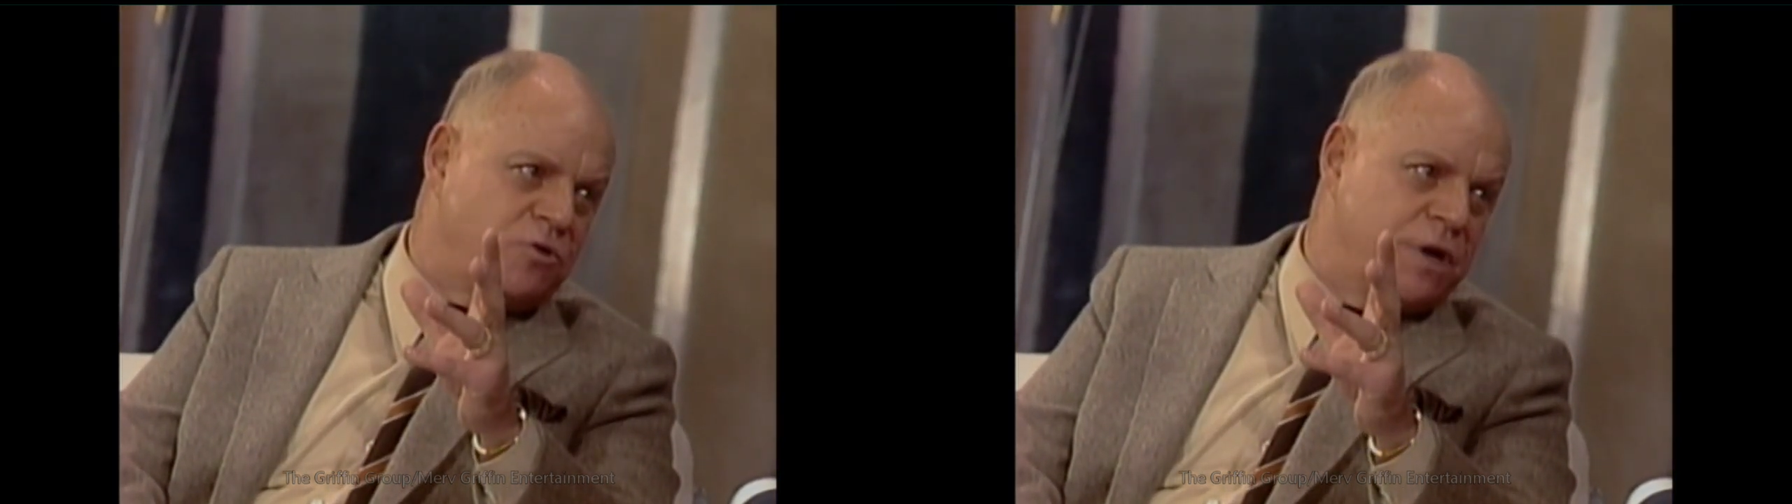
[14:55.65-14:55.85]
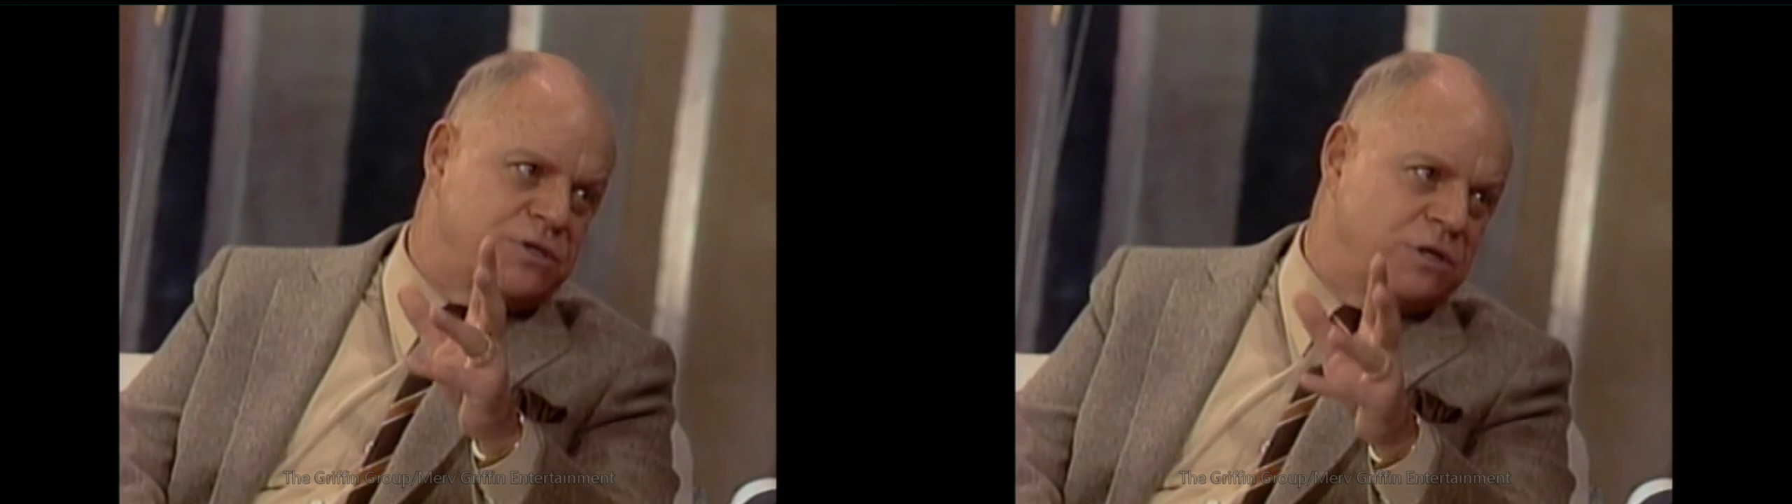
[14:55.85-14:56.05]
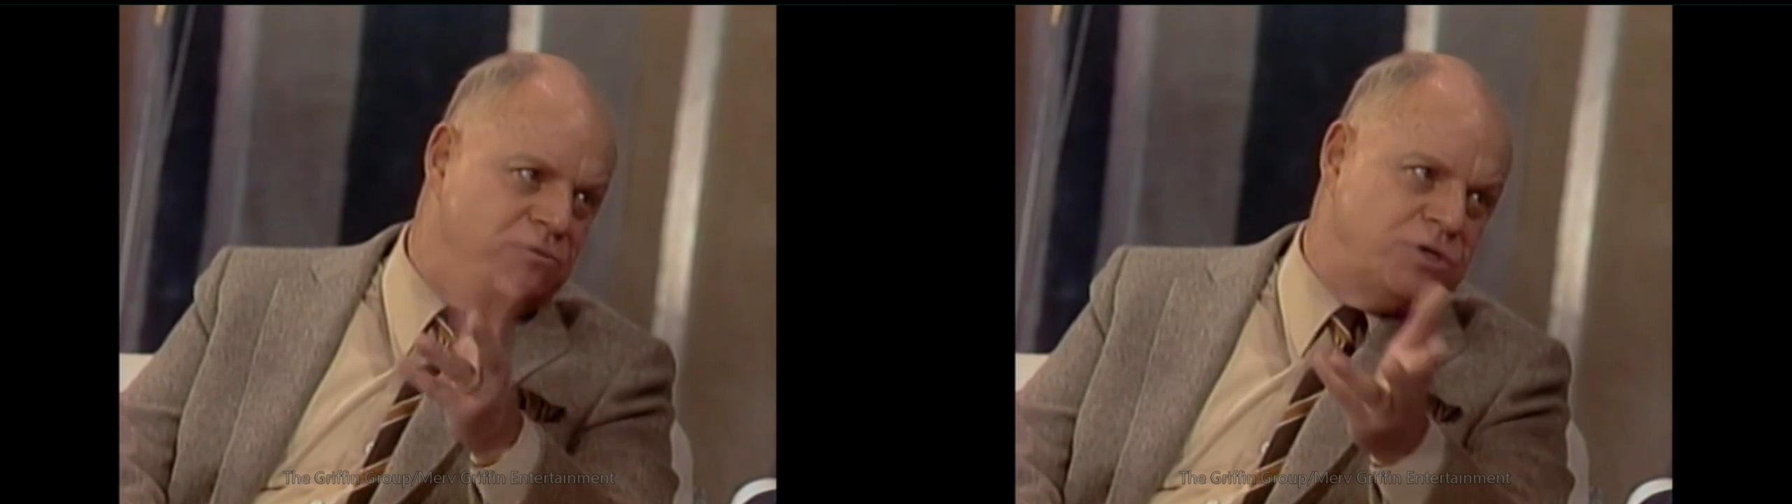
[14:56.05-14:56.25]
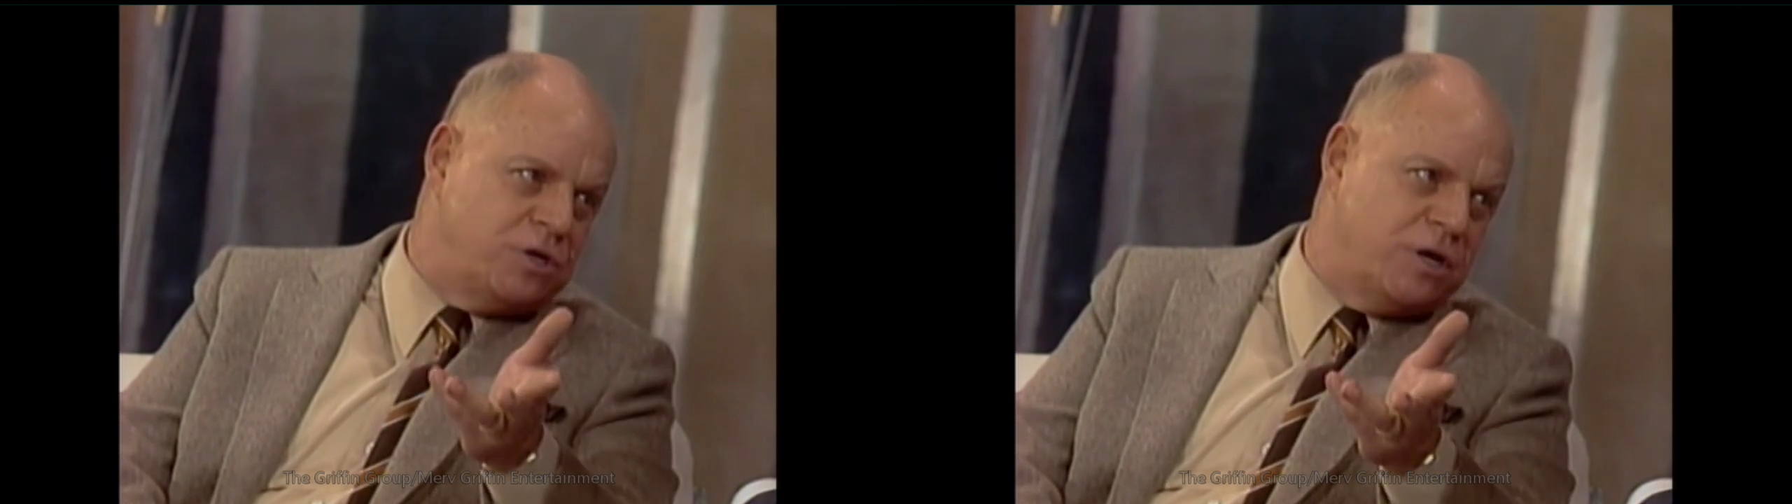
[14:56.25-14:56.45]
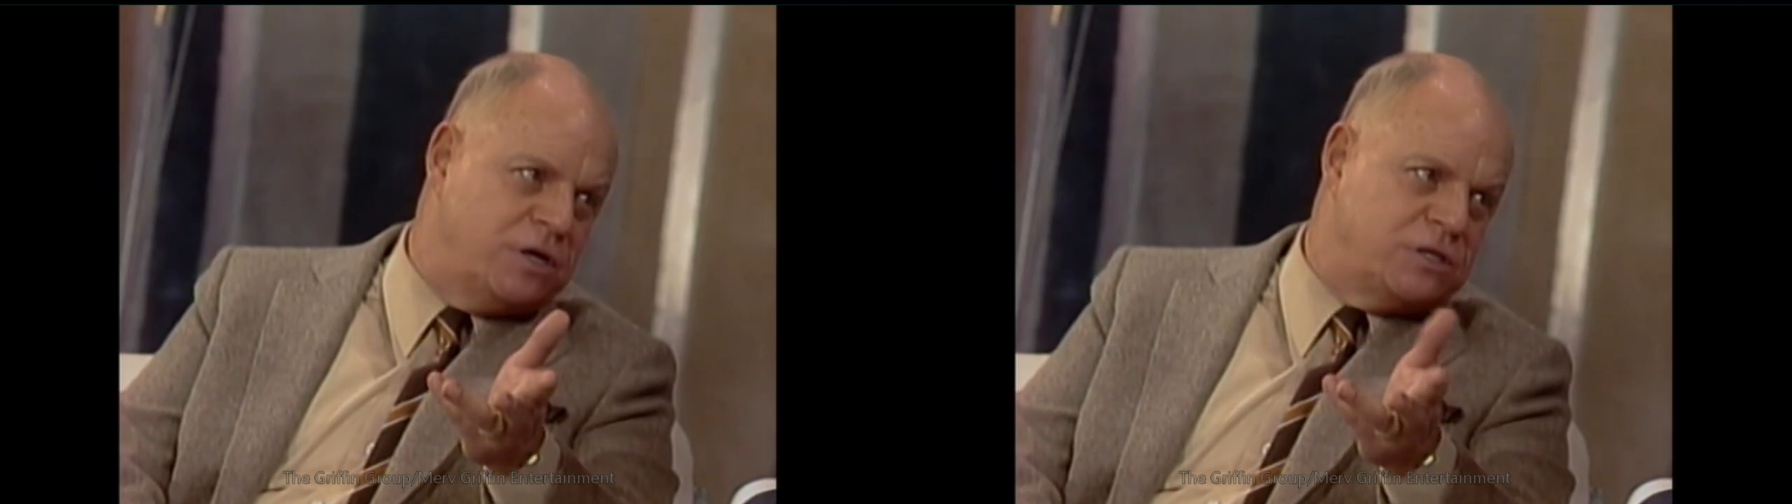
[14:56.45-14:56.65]
crazy, which you
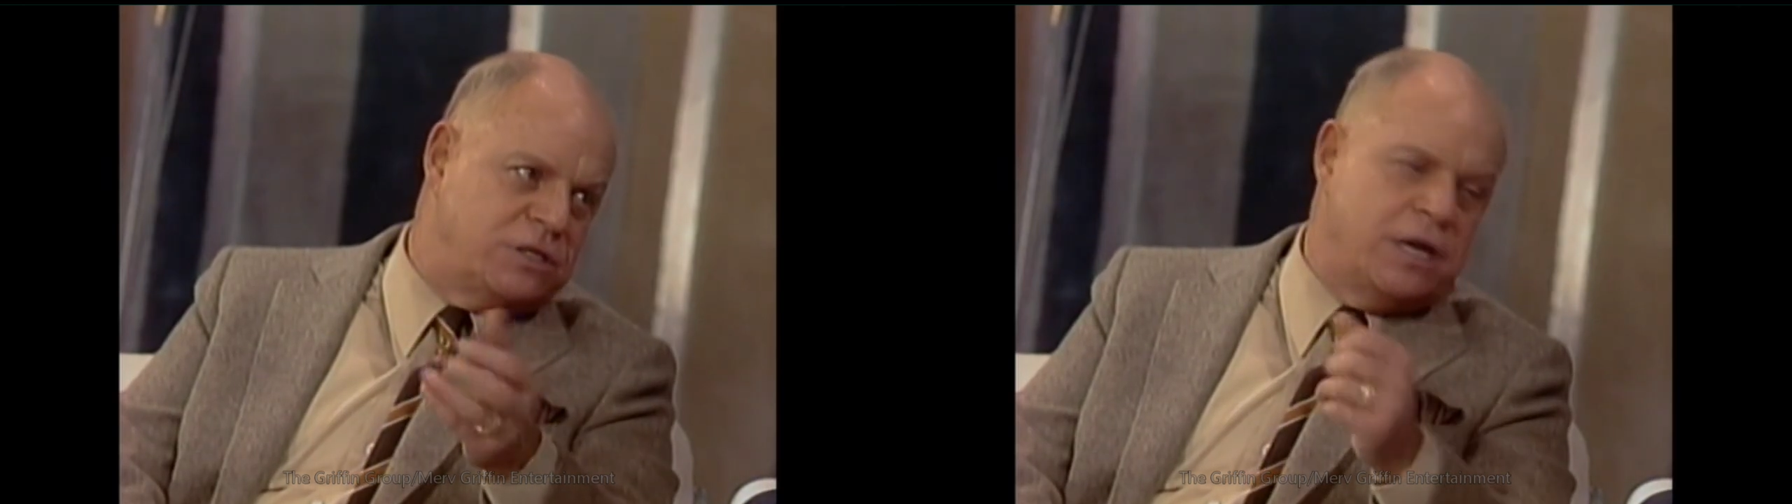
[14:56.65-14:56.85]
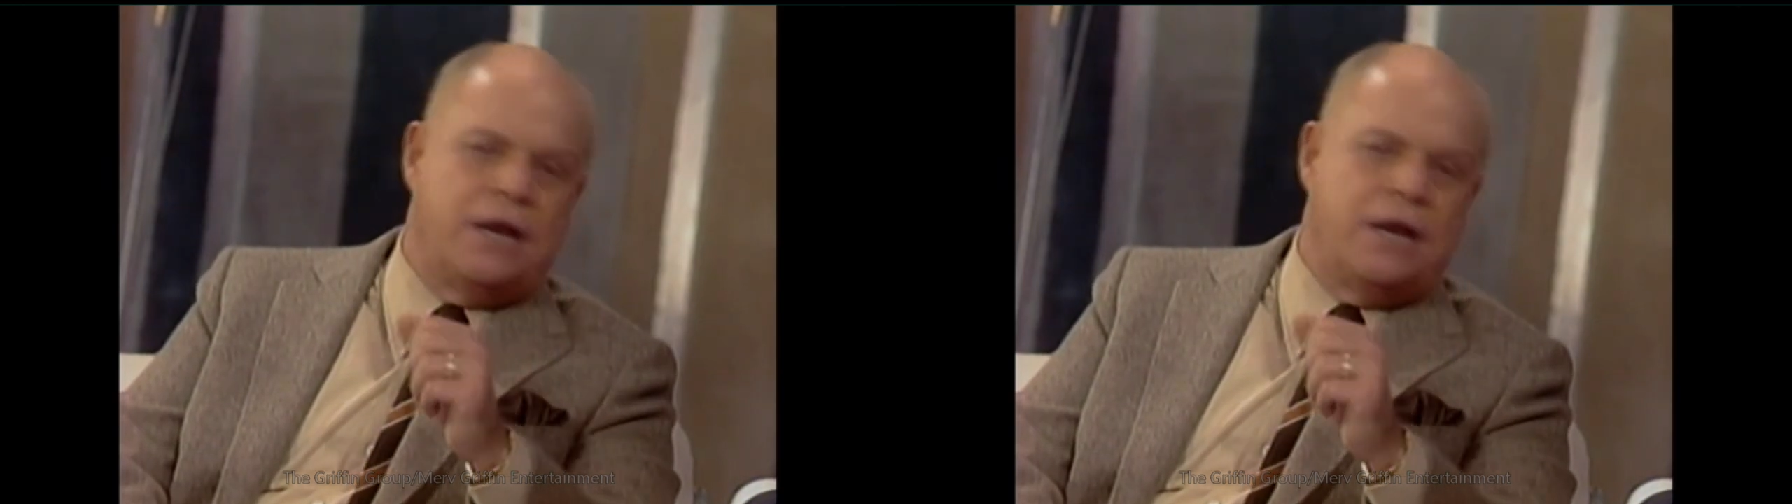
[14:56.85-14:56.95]
can understand.